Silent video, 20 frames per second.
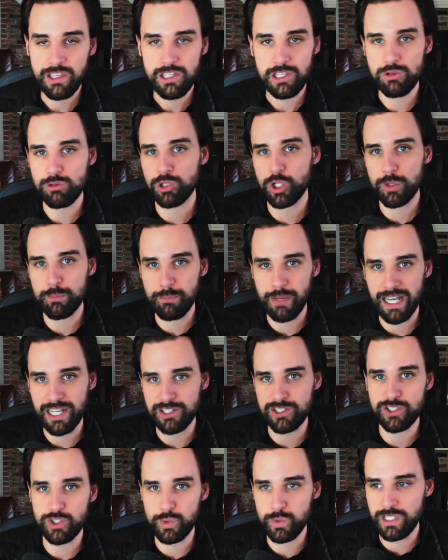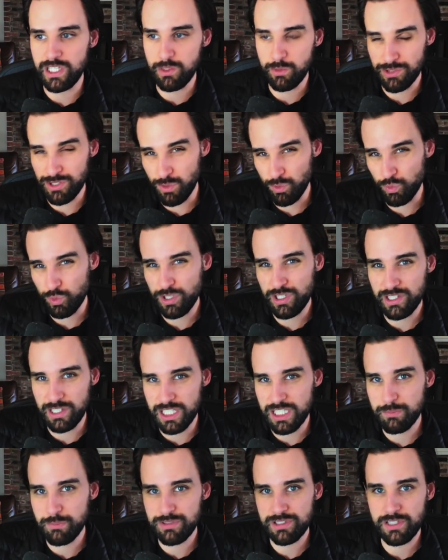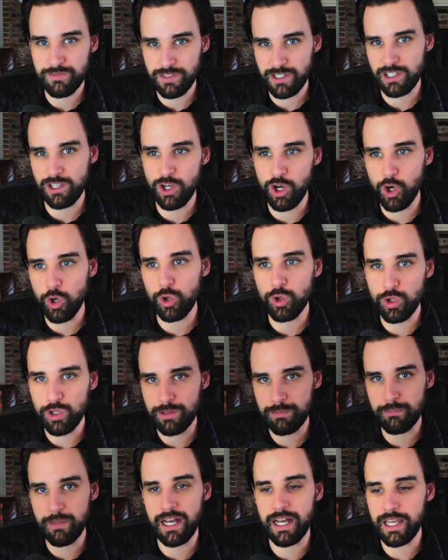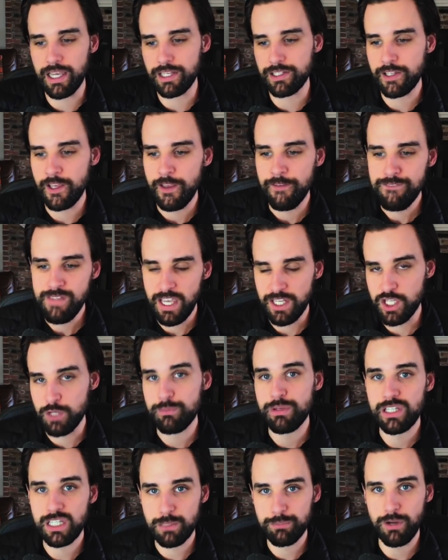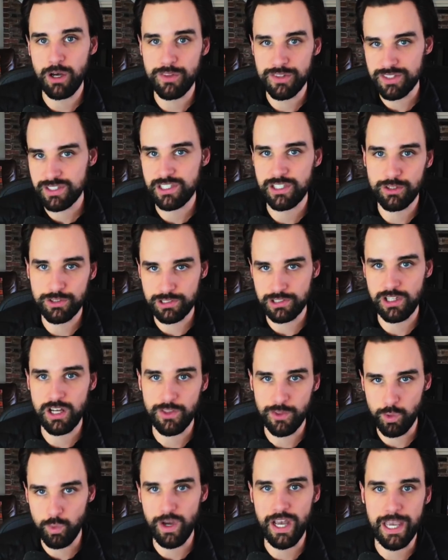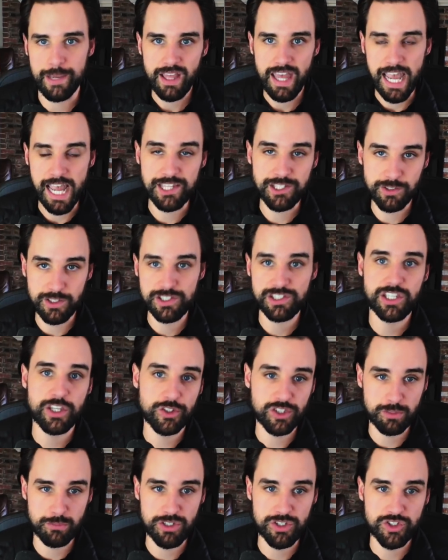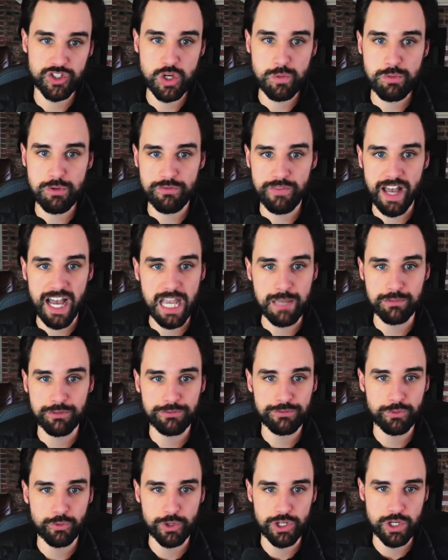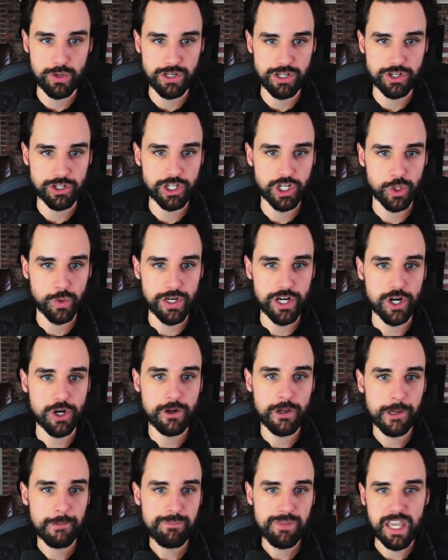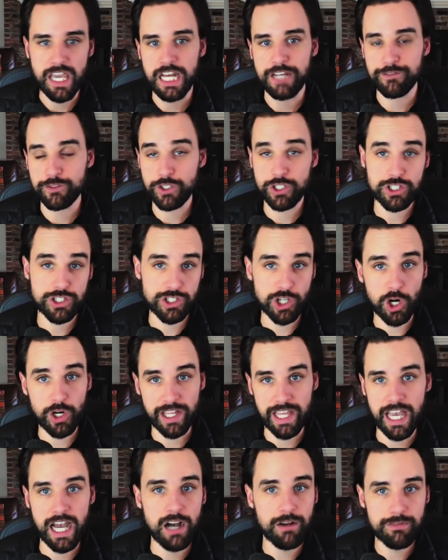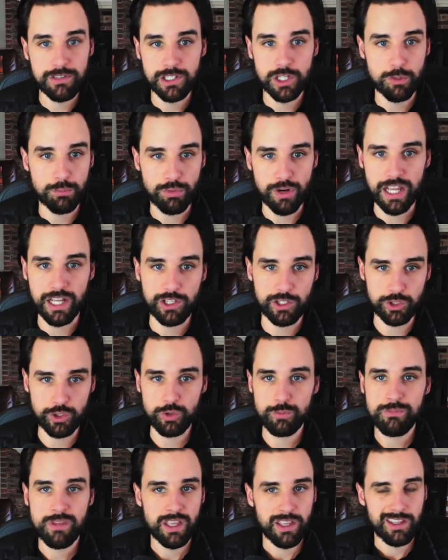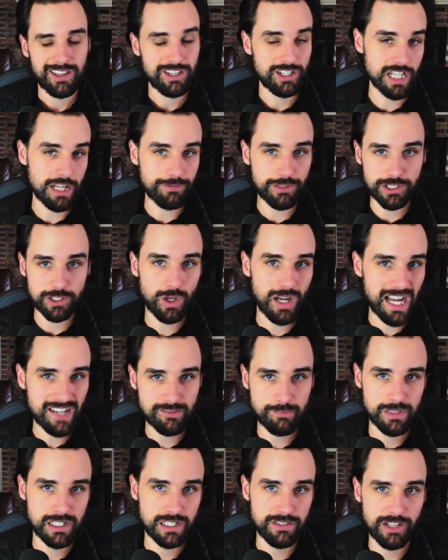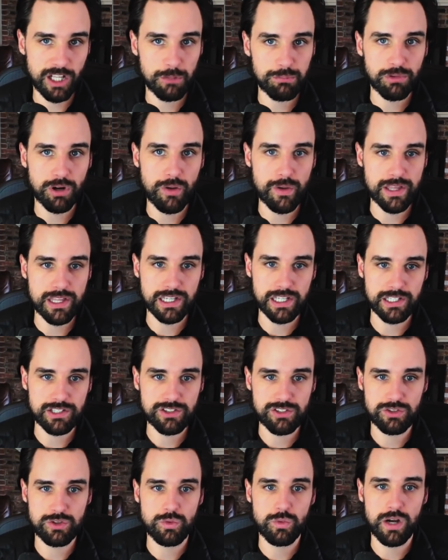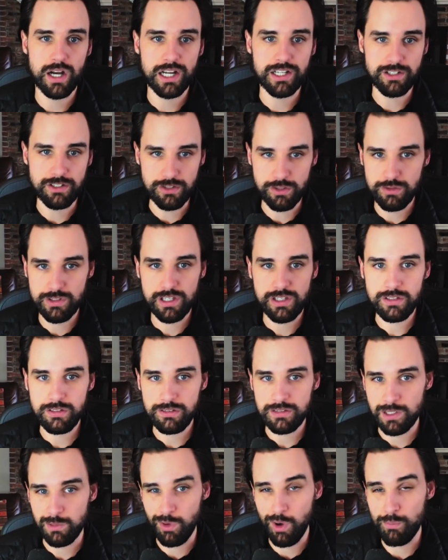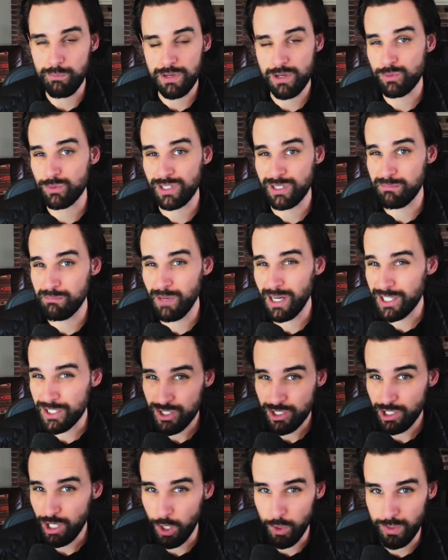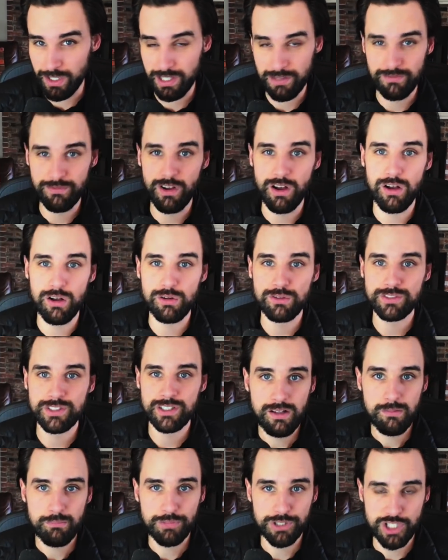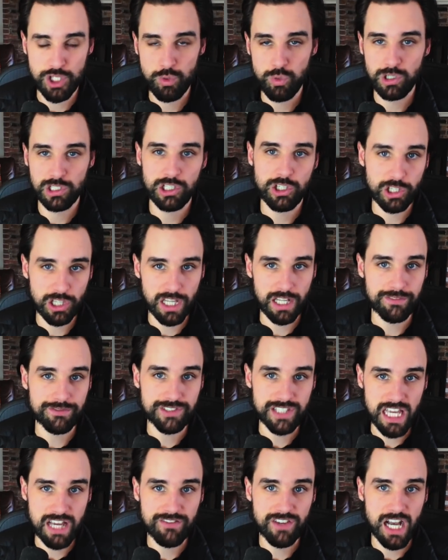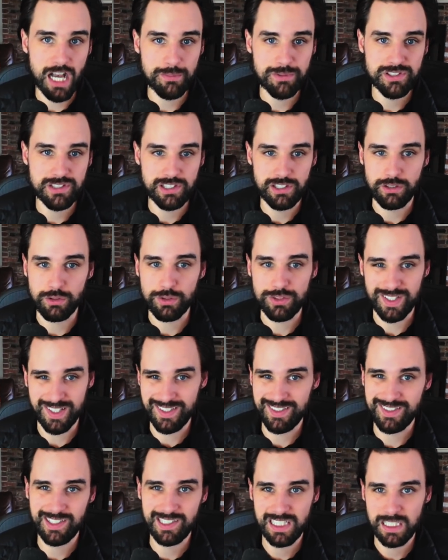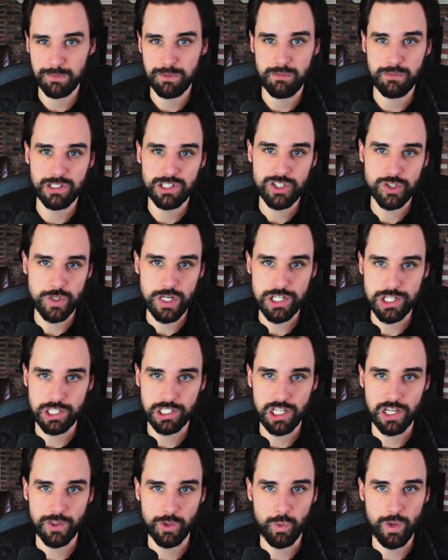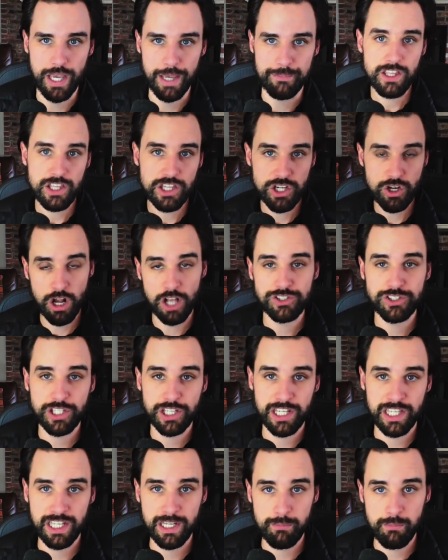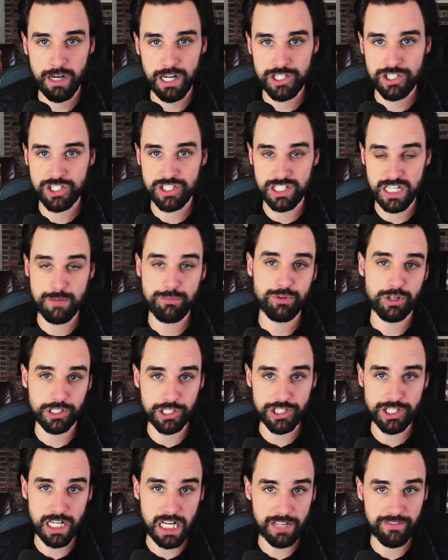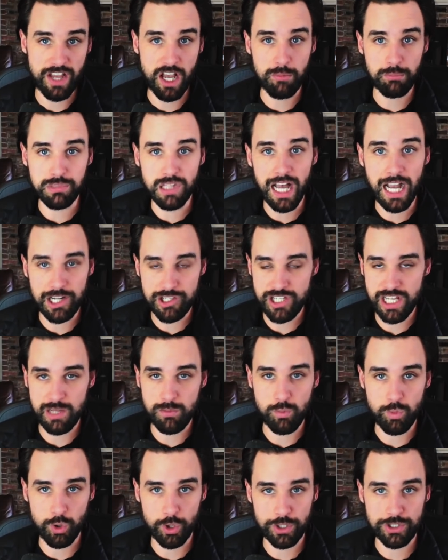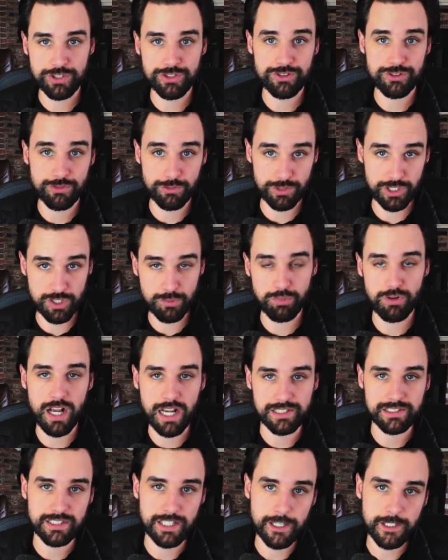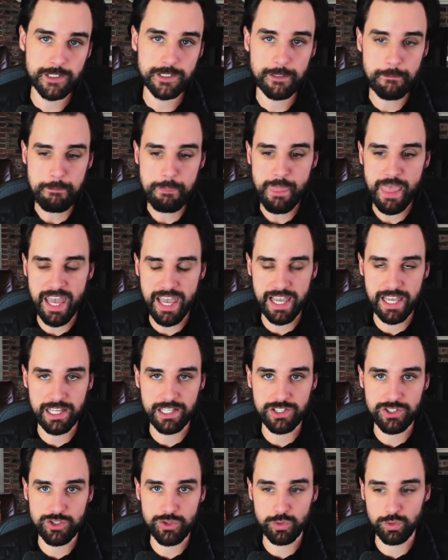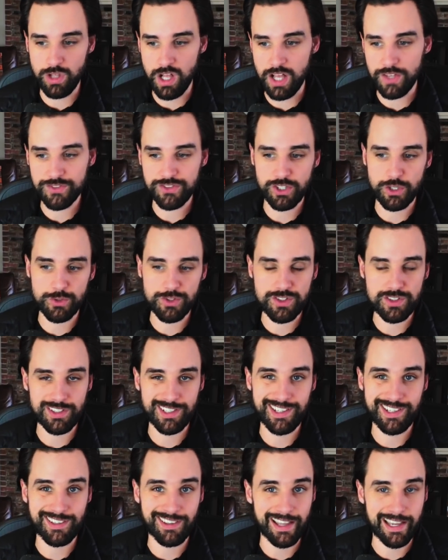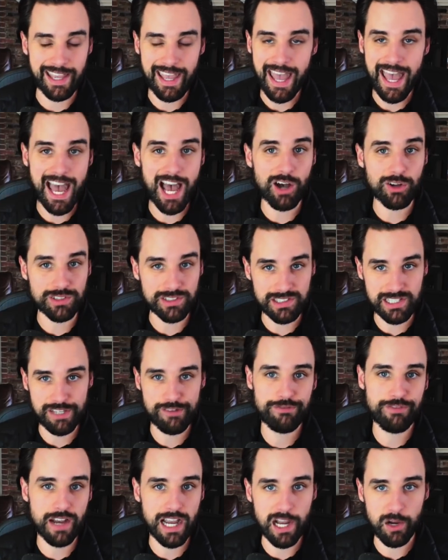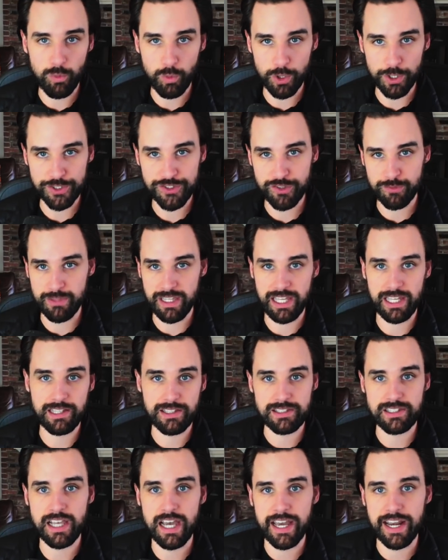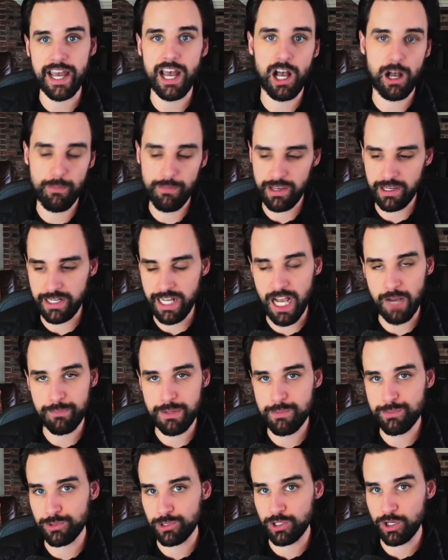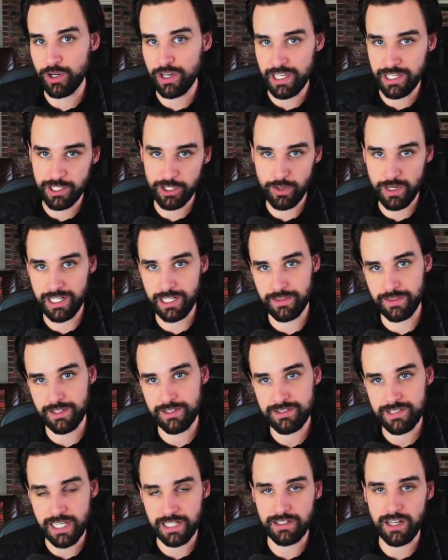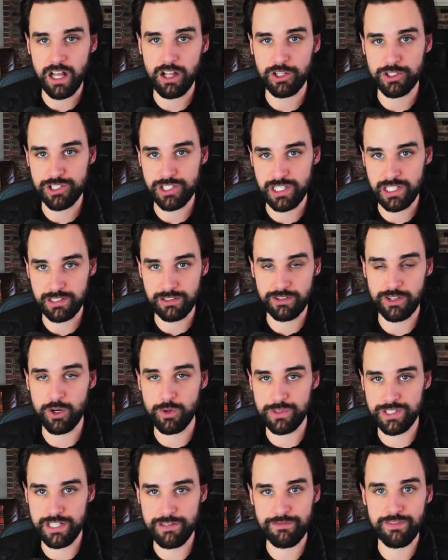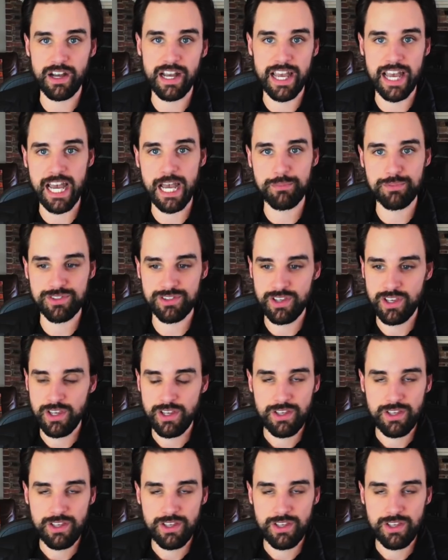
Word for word: You learn by doing, with a really specific goal in mind, and you pick up all the skills along the way. And so these skills are going to be super valuable for you in your career. And if you're just starting out, you know, brand new, you definitely don't have to be a developer already to do this. There won't be really much coding involved, but you will learn a lot of DevOps skills and system administration along the way. You're also going to get a much deeper understanding of how blockchain works through this process. And you'll also see like how DeFi works from the inside out, and how people are integrating this technology into their own DeFi apps.